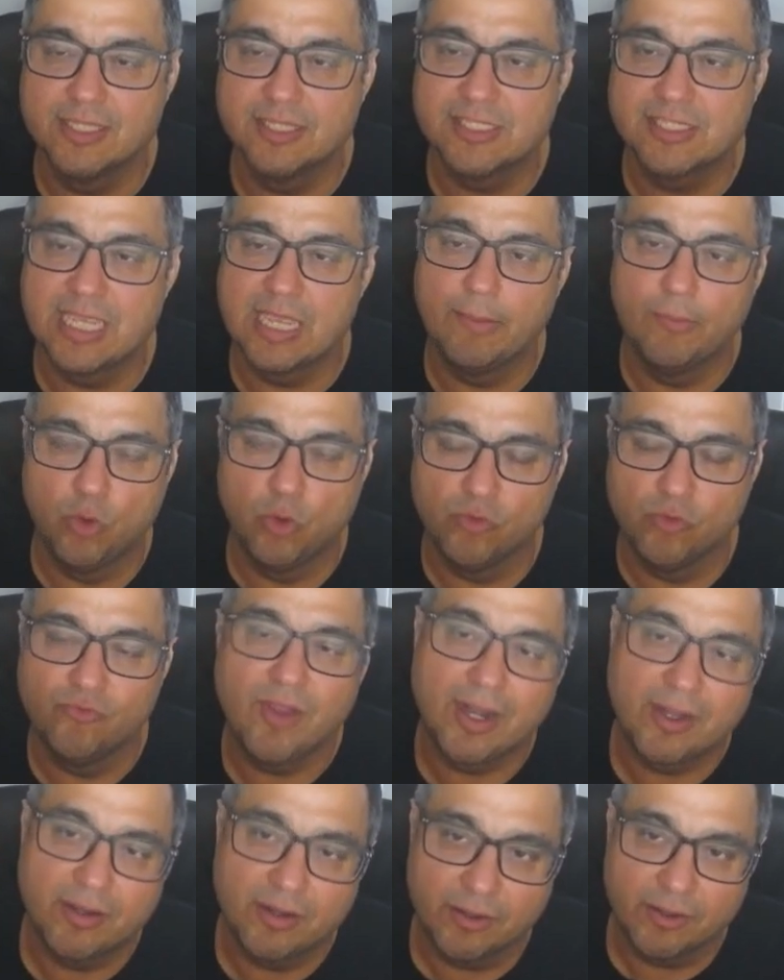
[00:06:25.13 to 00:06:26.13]
the same growth
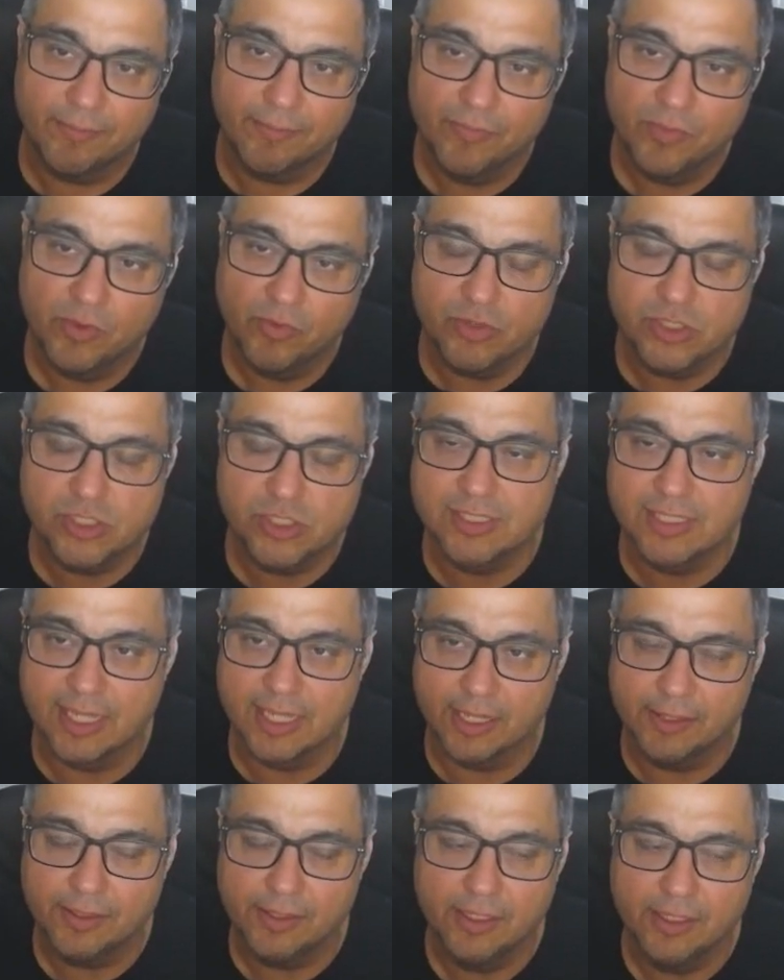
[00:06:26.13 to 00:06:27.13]
factor which is
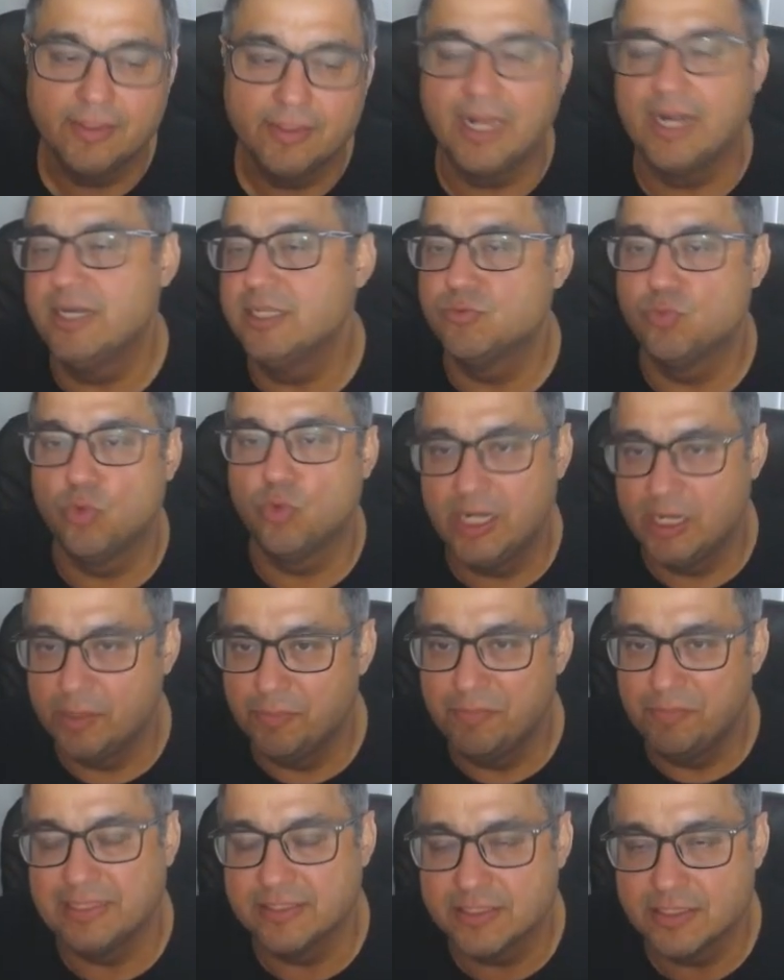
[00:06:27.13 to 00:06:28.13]
there, that is what
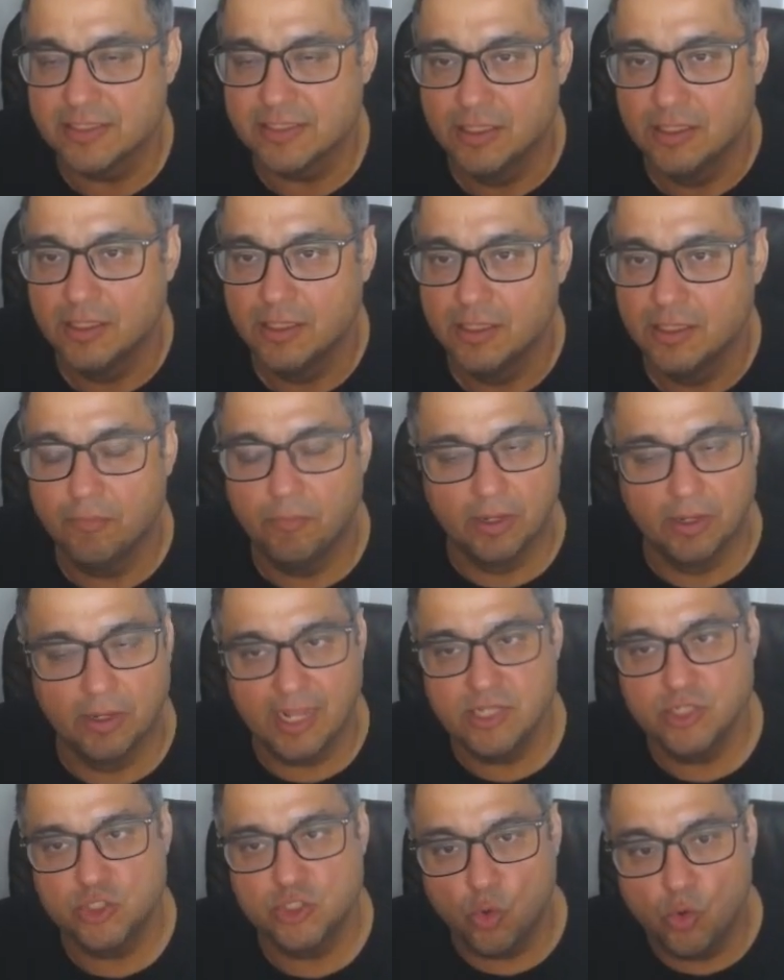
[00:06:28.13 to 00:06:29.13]
it means. But
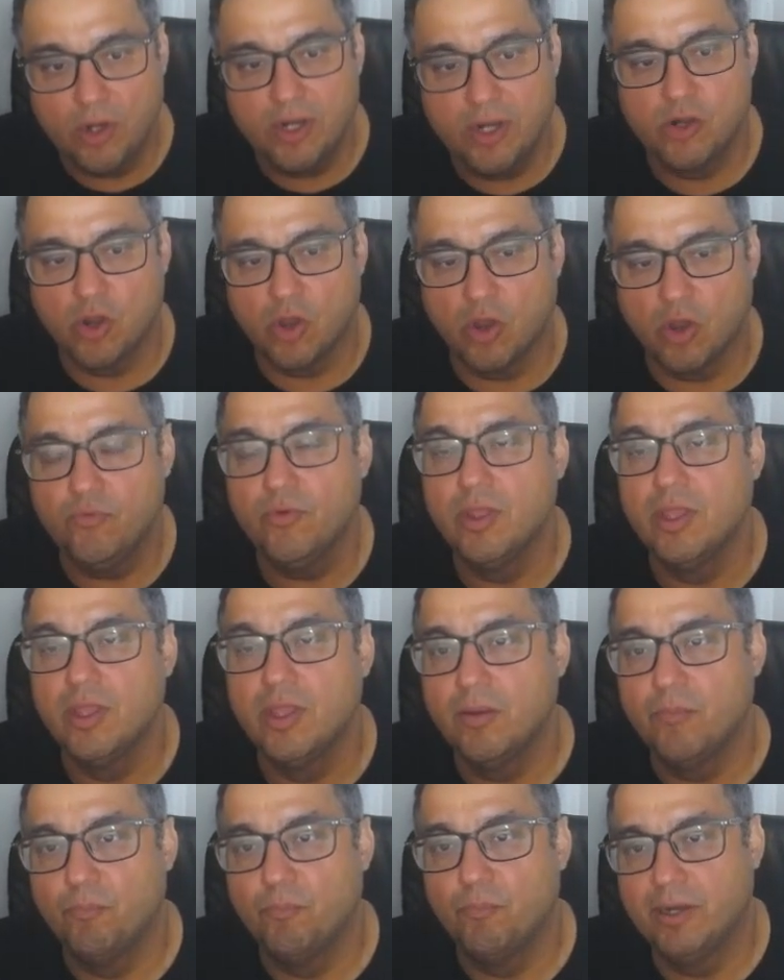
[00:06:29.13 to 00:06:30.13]
I sold it off,
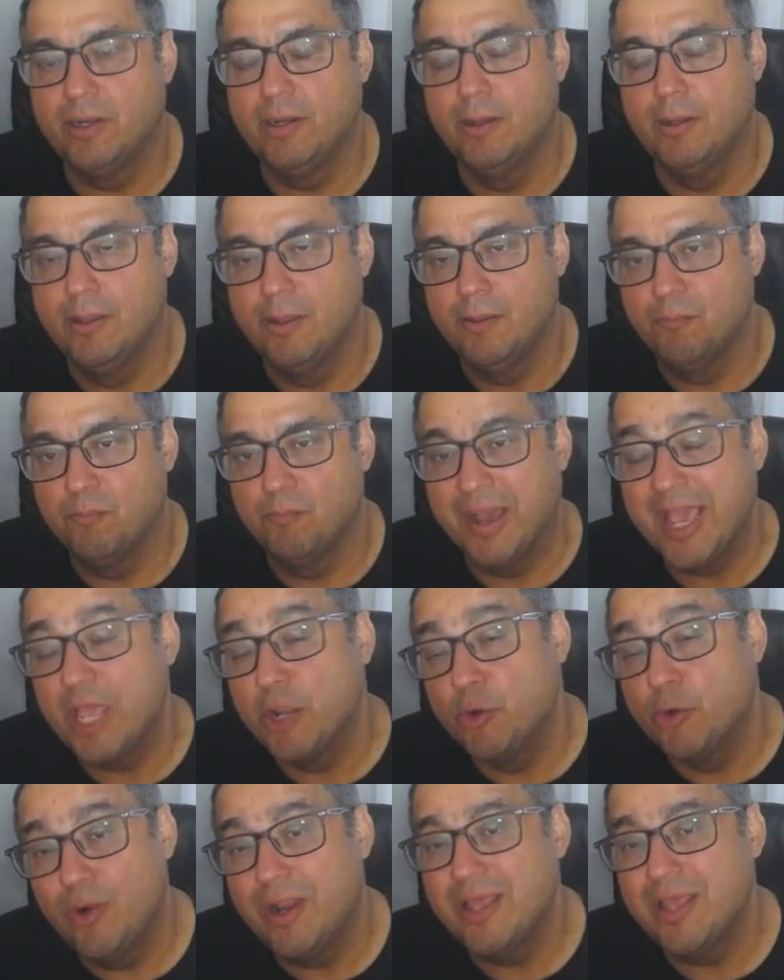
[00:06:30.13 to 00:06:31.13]
but my
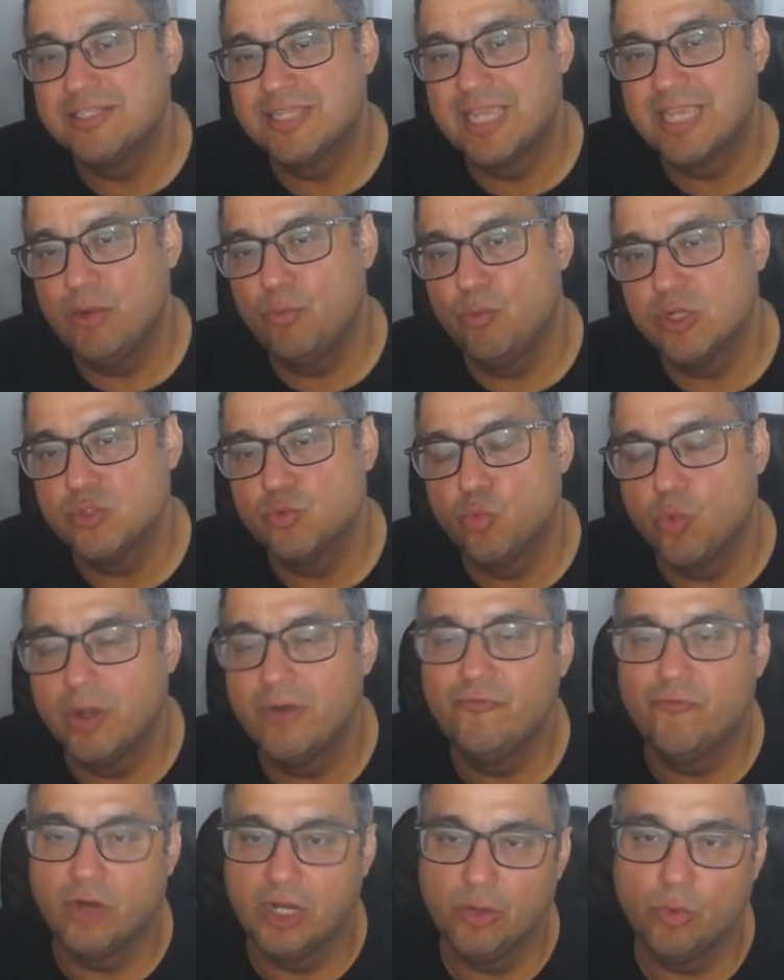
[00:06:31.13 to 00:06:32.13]
annualized gain was
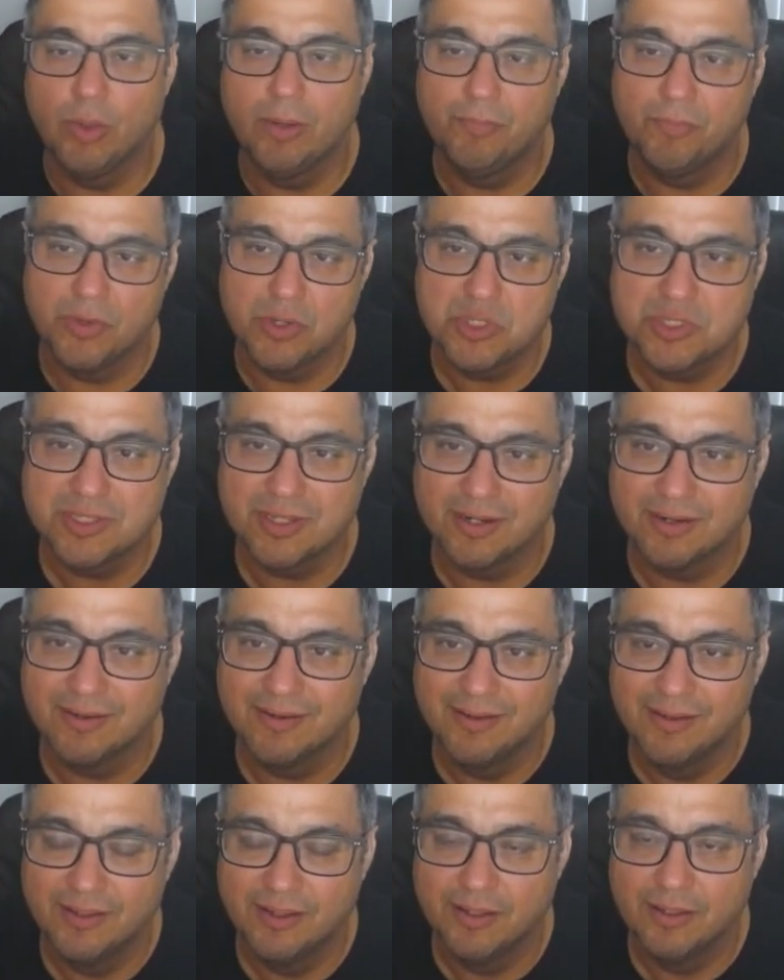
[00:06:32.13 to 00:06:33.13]
141%
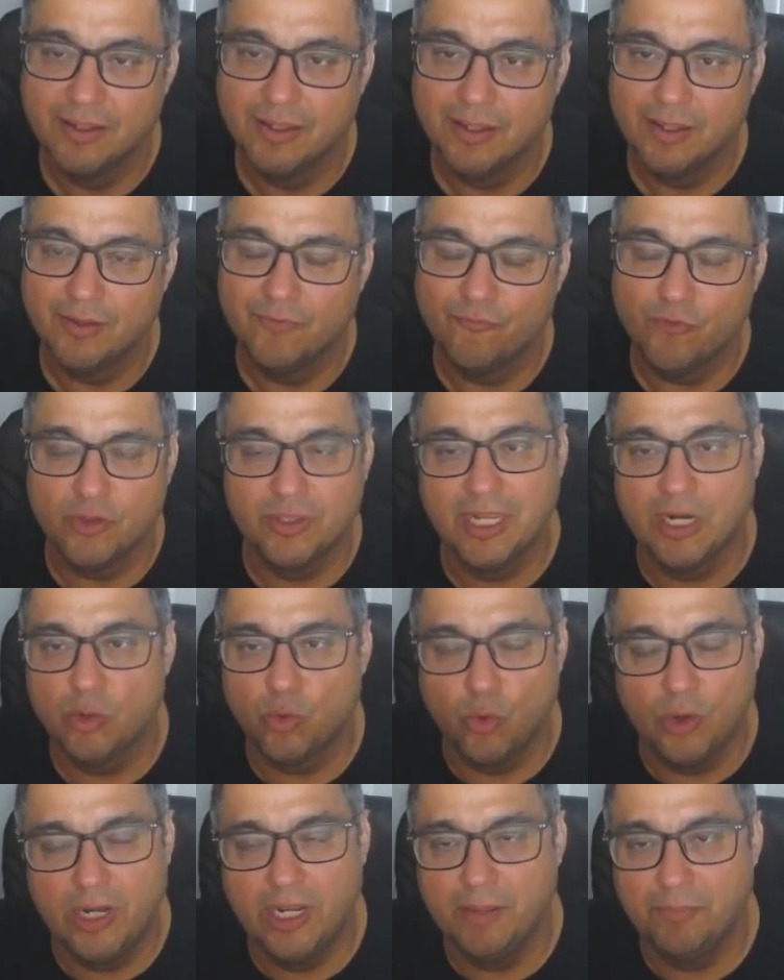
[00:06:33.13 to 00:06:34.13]
for that
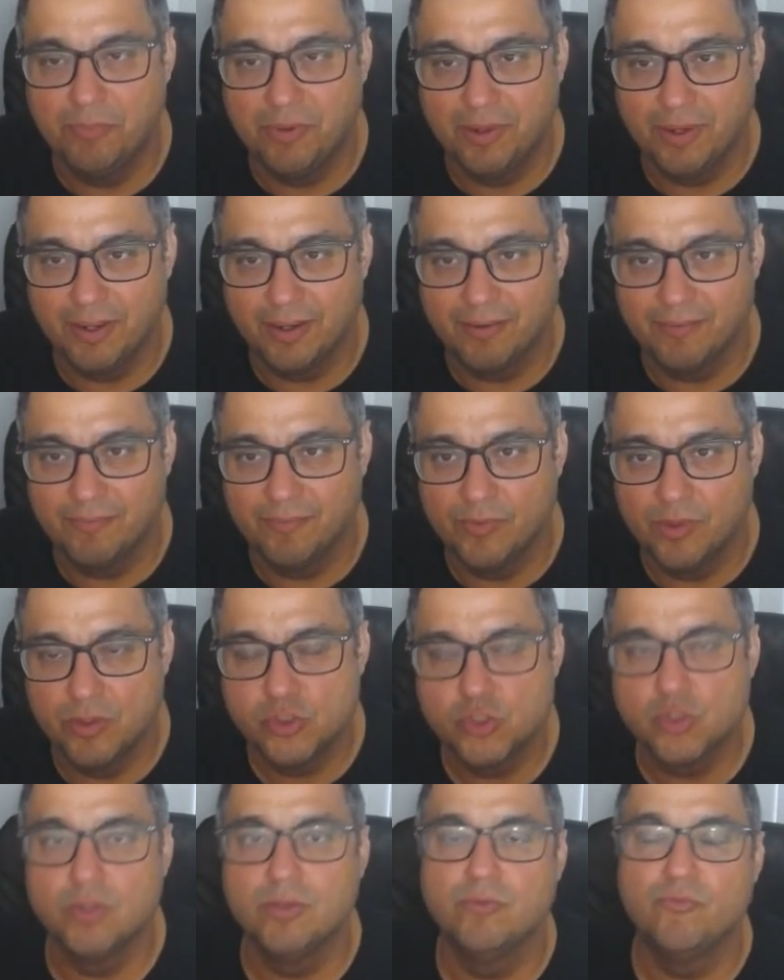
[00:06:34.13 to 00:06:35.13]
holding period.
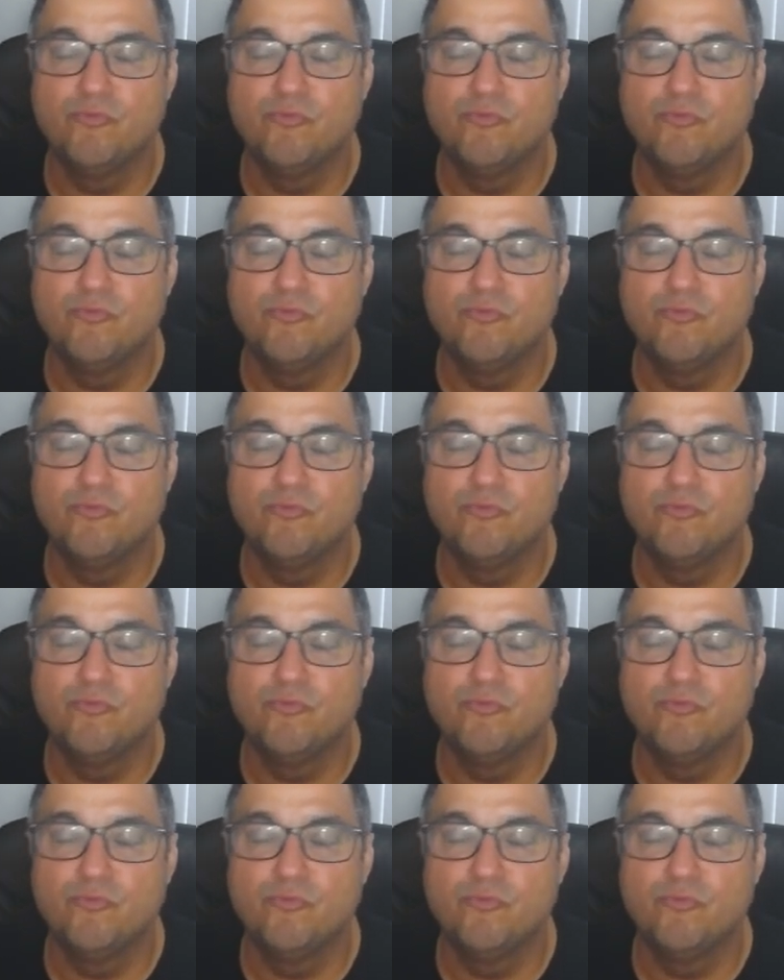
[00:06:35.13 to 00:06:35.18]
So